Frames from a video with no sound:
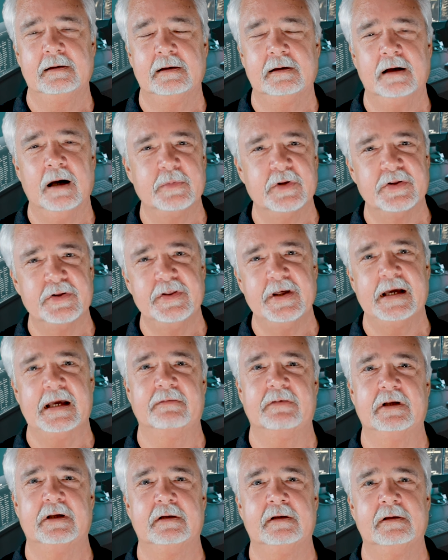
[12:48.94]
come to think
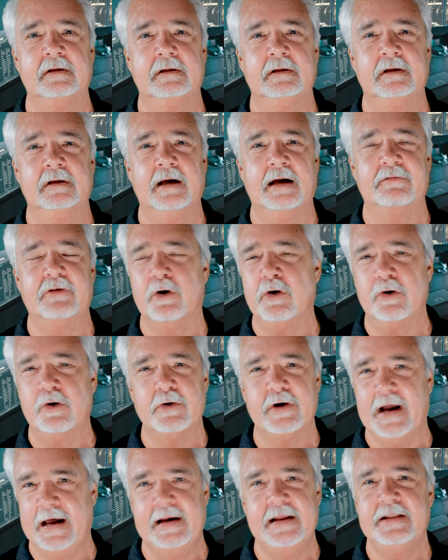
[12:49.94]
of it, have you
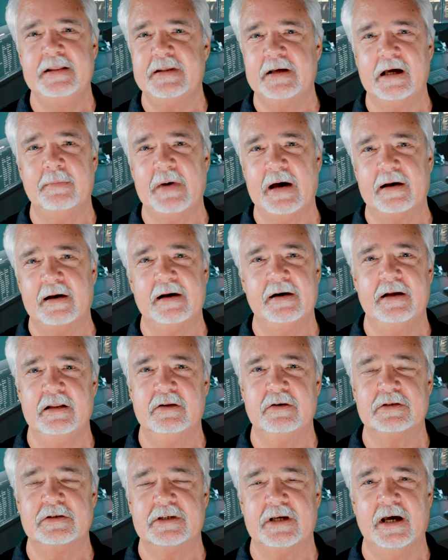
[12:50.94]
heard anything about any of
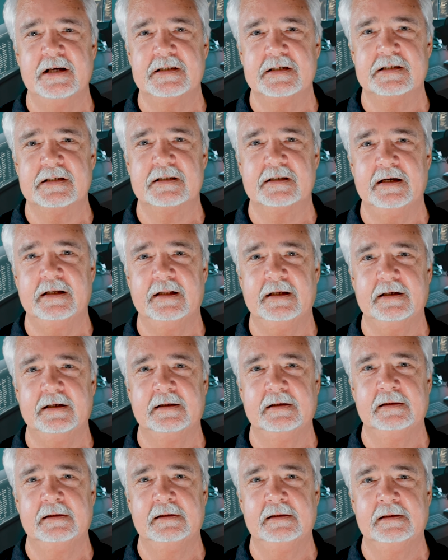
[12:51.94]
those cases lately?
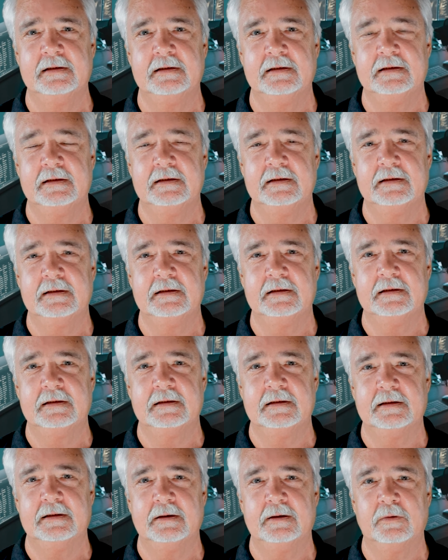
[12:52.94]

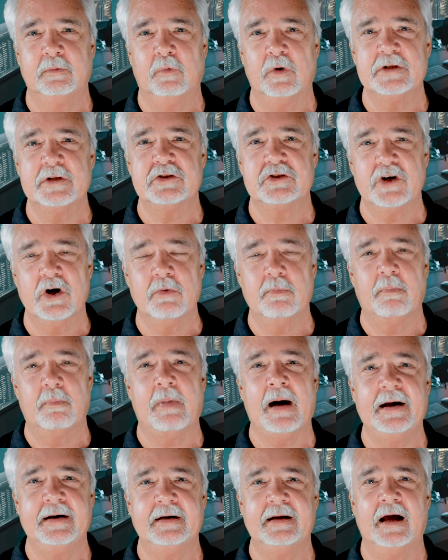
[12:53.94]
Once Joe
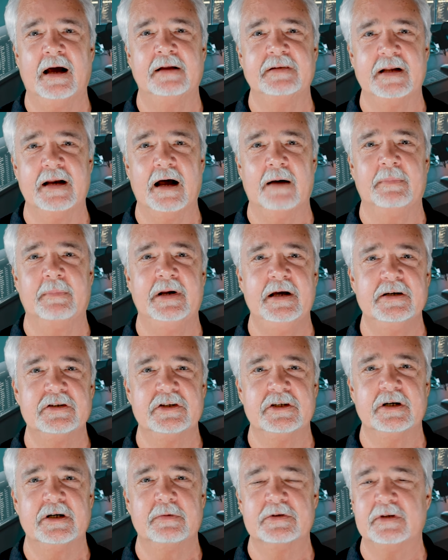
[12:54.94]
Biden got the
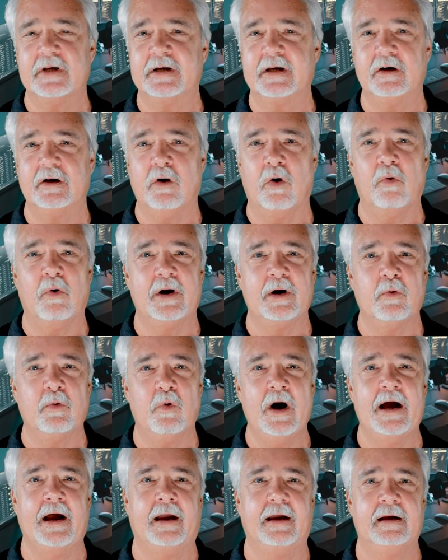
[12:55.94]
nomination, it was like it all went
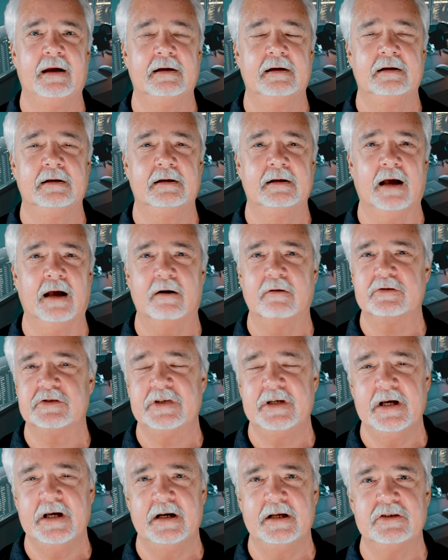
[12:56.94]
away. I don't
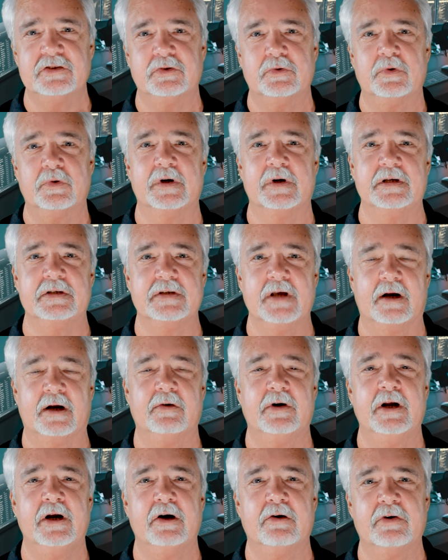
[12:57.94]
see any stories. I
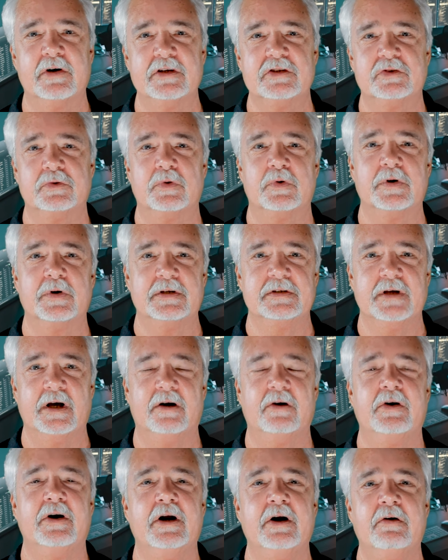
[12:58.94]
don't hear any stories. I
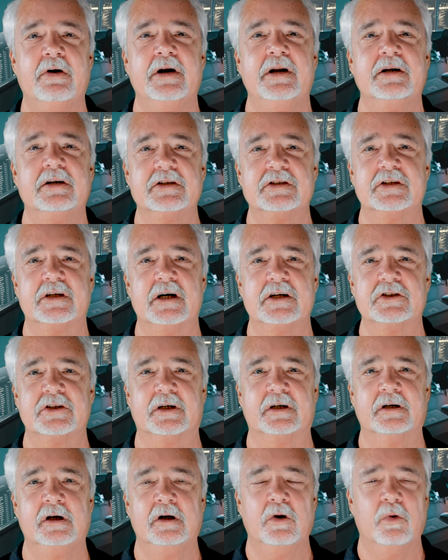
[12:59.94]
don't hear any
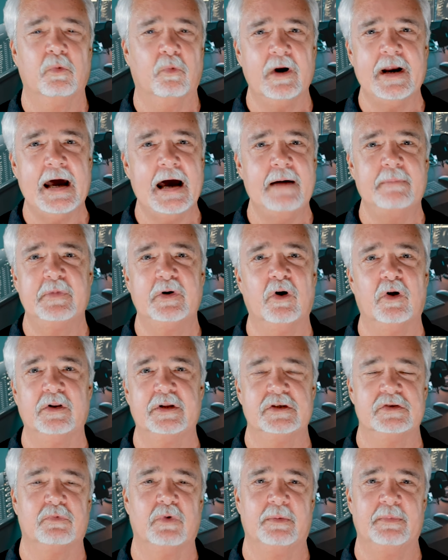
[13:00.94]
discussion. What happened to all
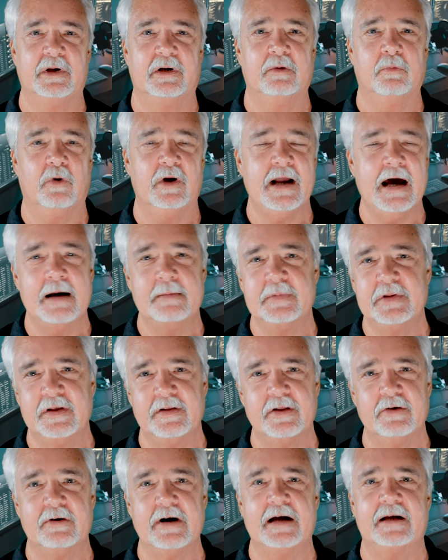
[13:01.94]
these women? What happened to
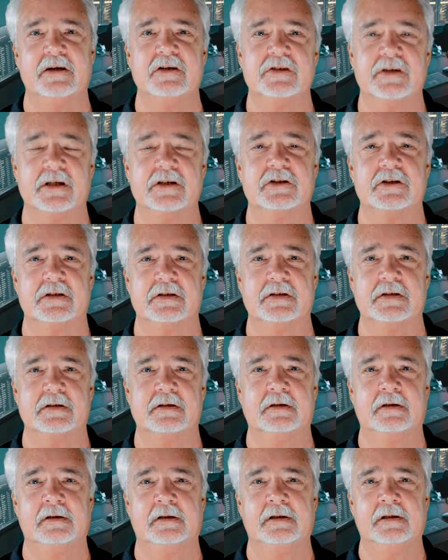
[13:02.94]
their accusations?
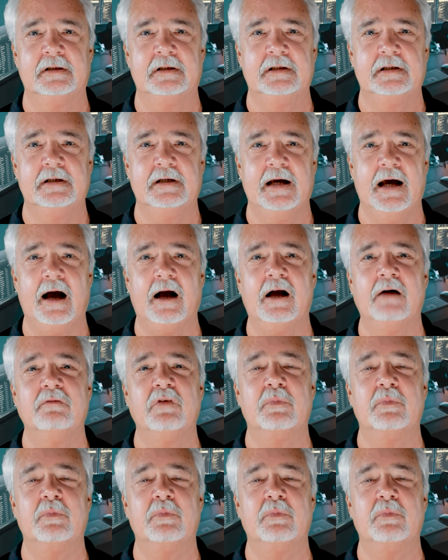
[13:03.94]
How come